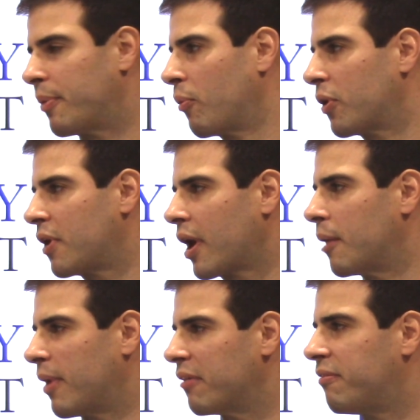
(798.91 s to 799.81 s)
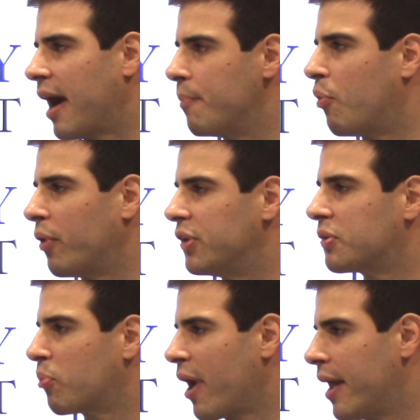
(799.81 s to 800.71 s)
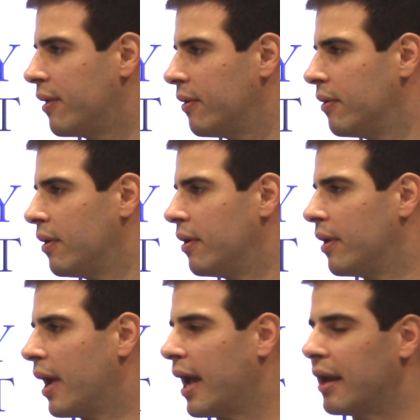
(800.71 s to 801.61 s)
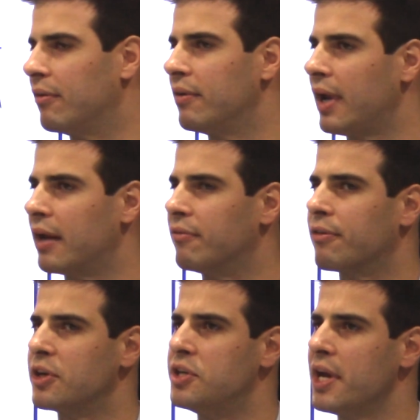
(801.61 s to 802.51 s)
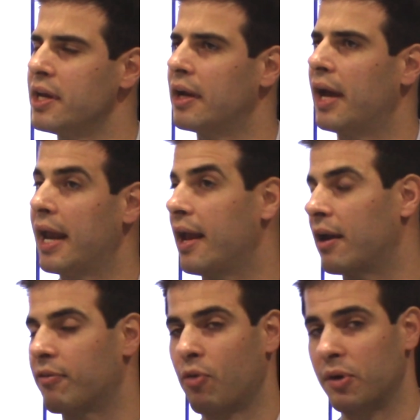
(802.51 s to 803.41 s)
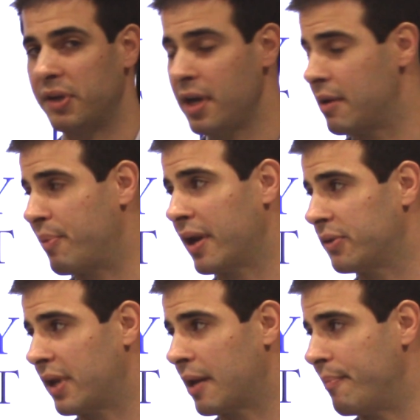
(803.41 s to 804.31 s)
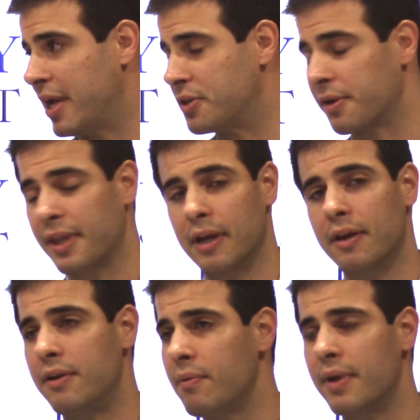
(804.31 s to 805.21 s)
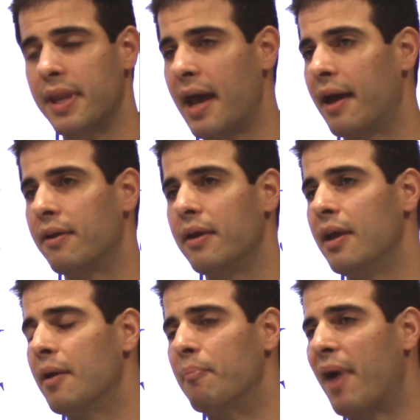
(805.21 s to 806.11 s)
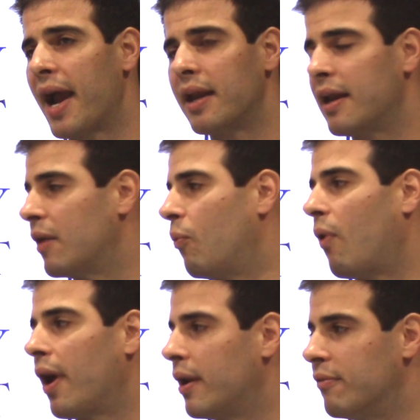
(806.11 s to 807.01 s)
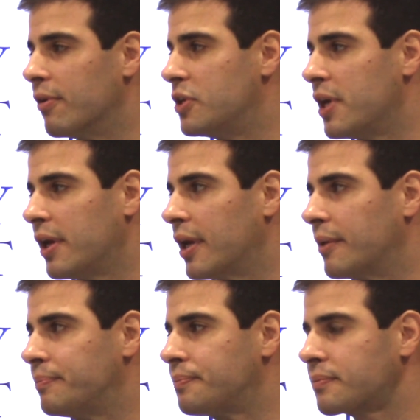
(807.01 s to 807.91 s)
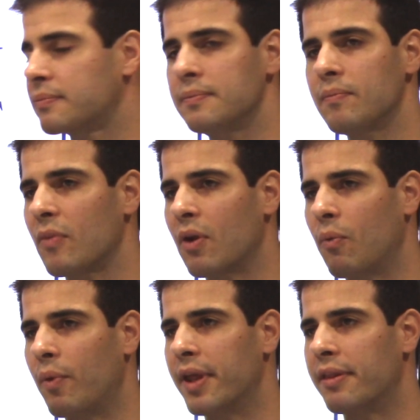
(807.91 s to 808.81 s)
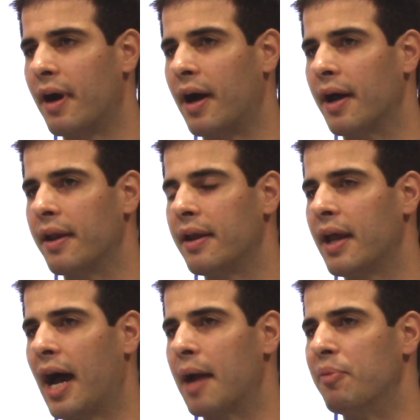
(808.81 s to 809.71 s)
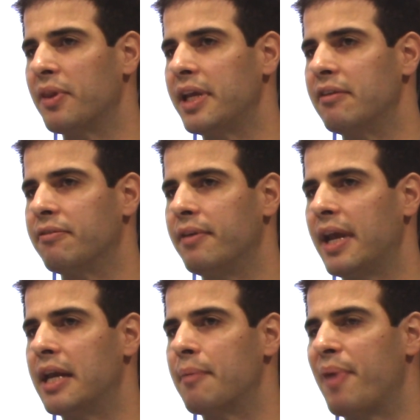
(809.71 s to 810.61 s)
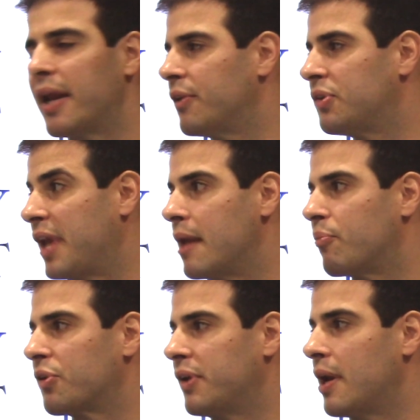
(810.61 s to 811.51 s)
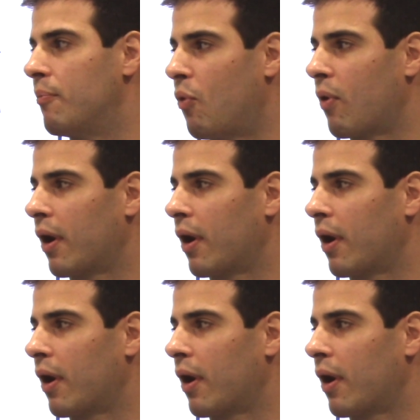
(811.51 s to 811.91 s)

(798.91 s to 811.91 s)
We're talking about a 5-point spread. And in Virginia, and of course, independents had a major thing to do with that. Biden had won Virginia with, I believe, independents 10% more.